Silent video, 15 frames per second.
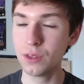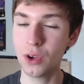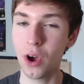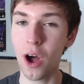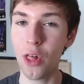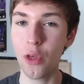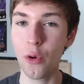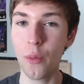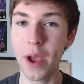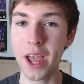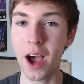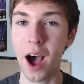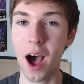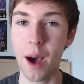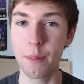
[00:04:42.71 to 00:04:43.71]
all the
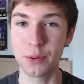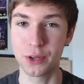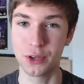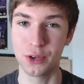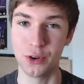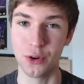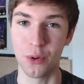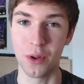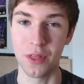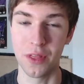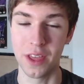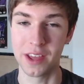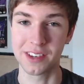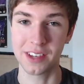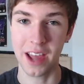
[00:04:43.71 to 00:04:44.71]
way up to
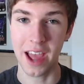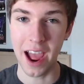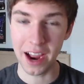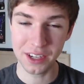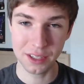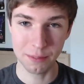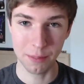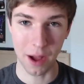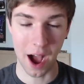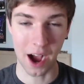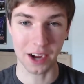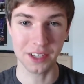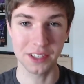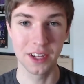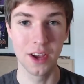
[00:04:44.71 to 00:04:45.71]
this
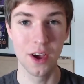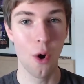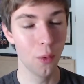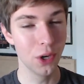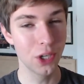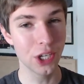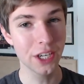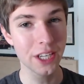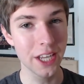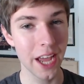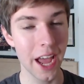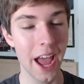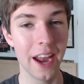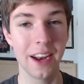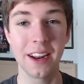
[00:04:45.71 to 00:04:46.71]
Xbox, which
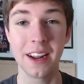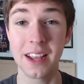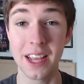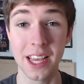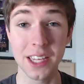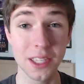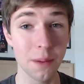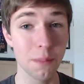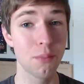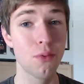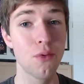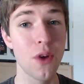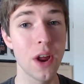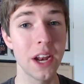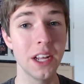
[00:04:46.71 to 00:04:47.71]
again It's a
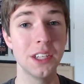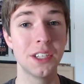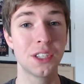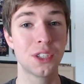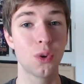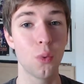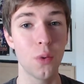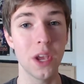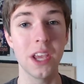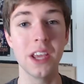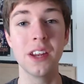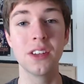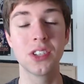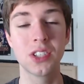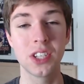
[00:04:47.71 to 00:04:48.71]
pretty
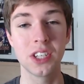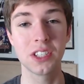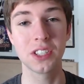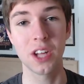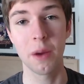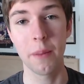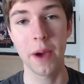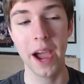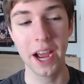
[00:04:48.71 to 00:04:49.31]
sweet system.